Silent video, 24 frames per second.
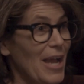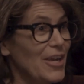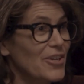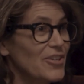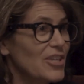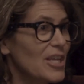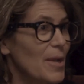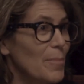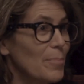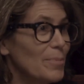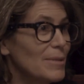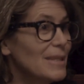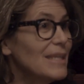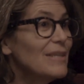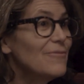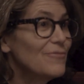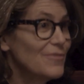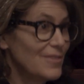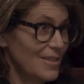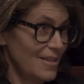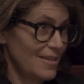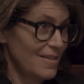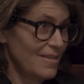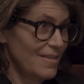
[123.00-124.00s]
actually
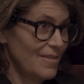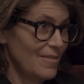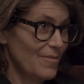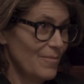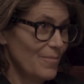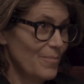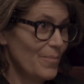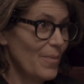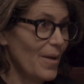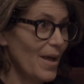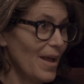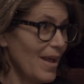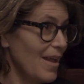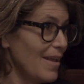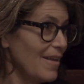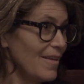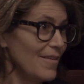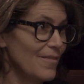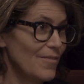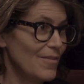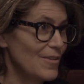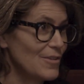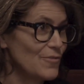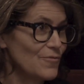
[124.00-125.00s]
uplifted
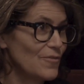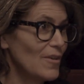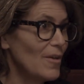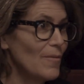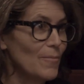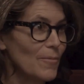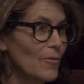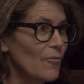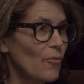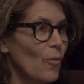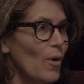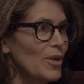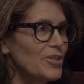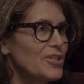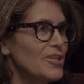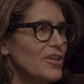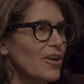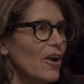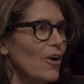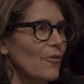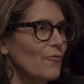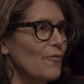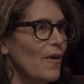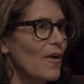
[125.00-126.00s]
by this film of
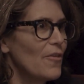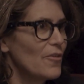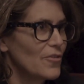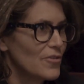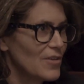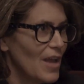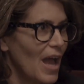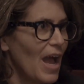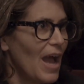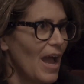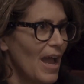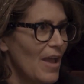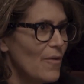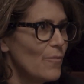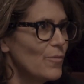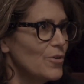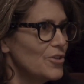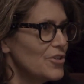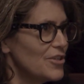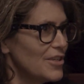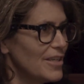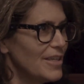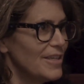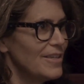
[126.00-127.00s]
watching our father die,
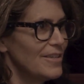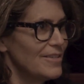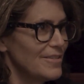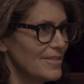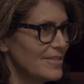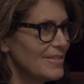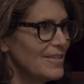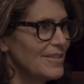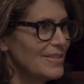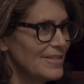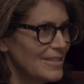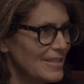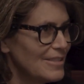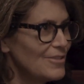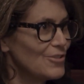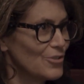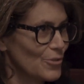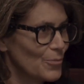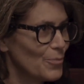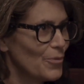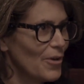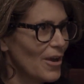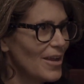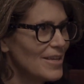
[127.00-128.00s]
which is
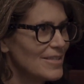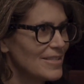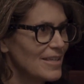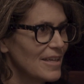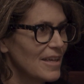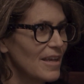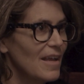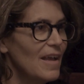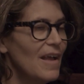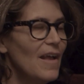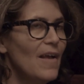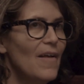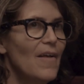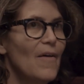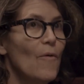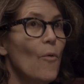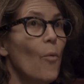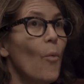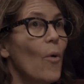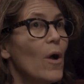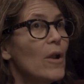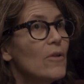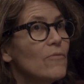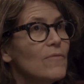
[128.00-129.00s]
surprising.
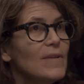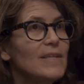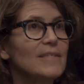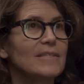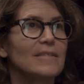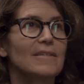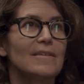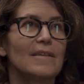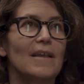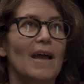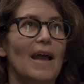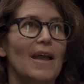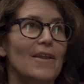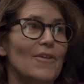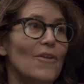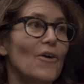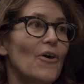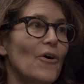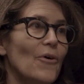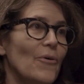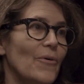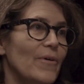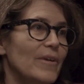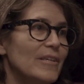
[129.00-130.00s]
One reason I
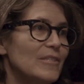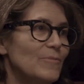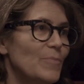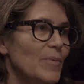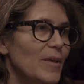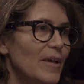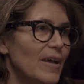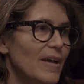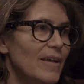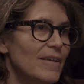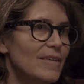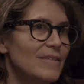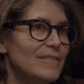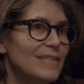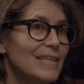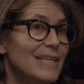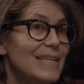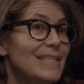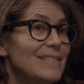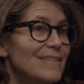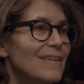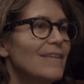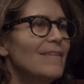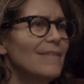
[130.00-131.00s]
know is because
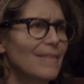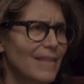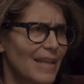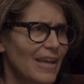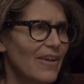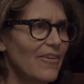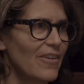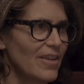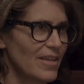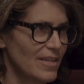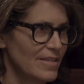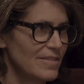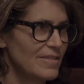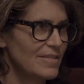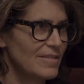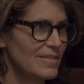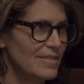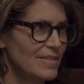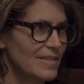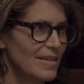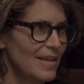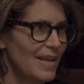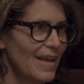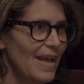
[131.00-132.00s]
he's
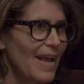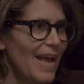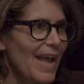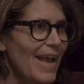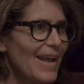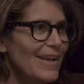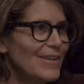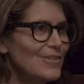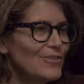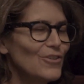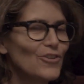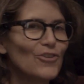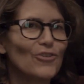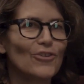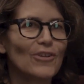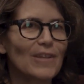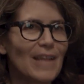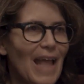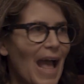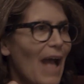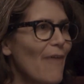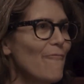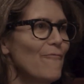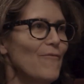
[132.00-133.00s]
hilarious. And so you're
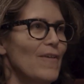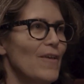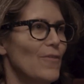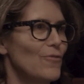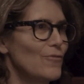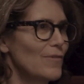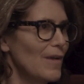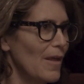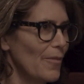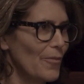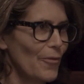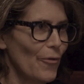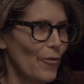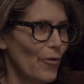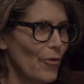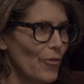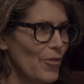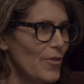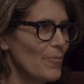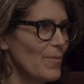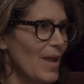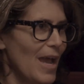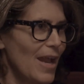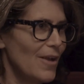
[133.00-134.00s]
laughing throughout the whole
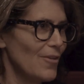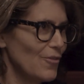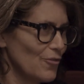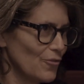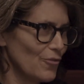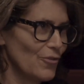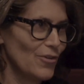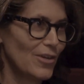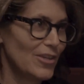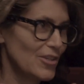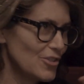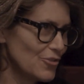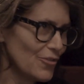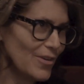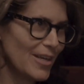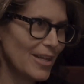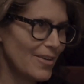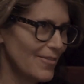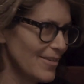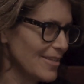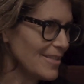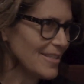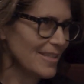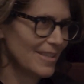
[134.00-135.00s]
thing. We had a
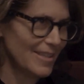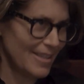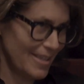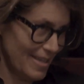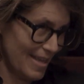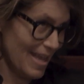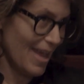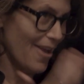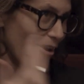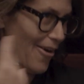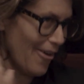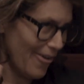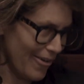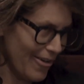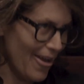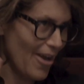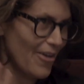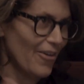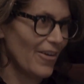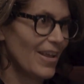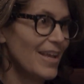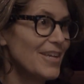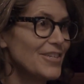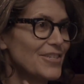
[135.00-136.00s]
screening recently at our
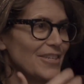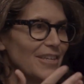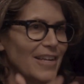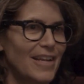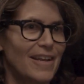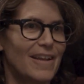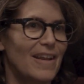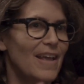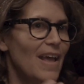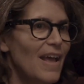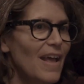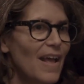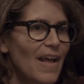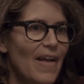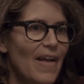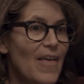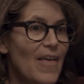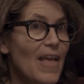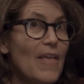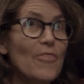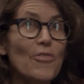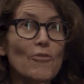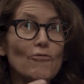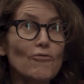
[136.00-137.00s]
congregation, and
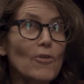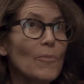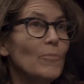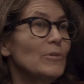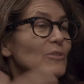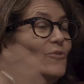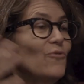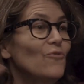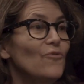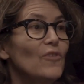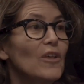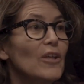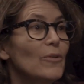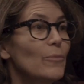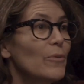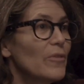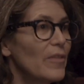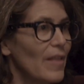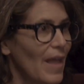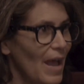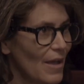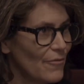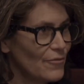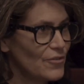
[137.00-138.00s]
the room was filled
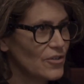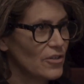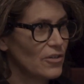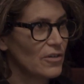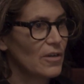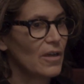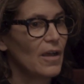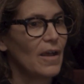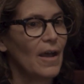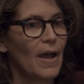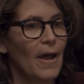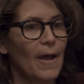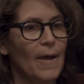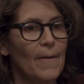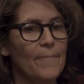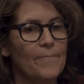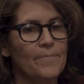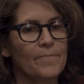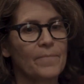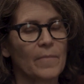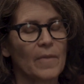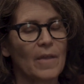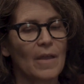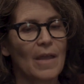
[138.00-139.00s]
with laughter.
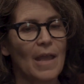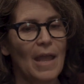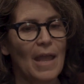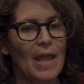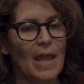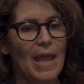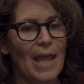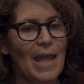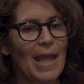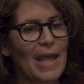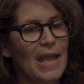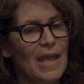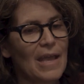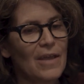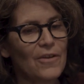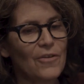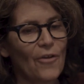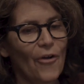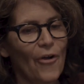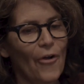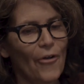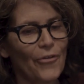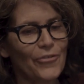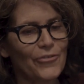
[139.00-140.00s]
And
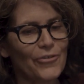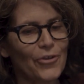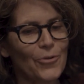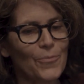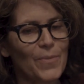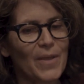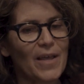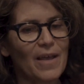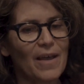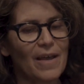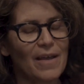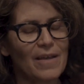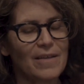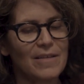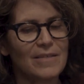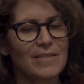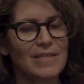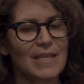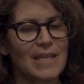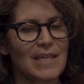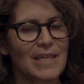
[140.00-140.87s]
also because